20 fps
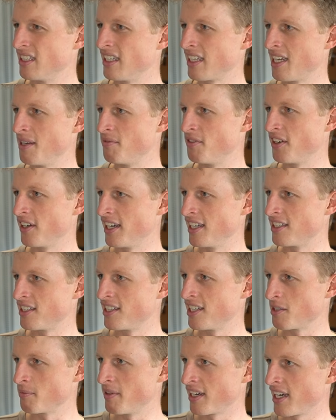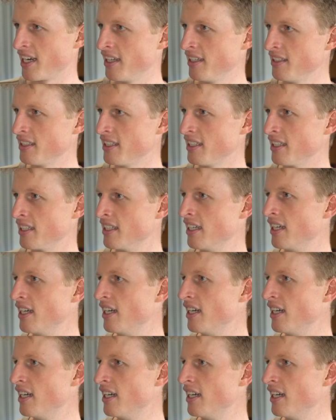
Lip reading: I keep forgetting to check my calendar.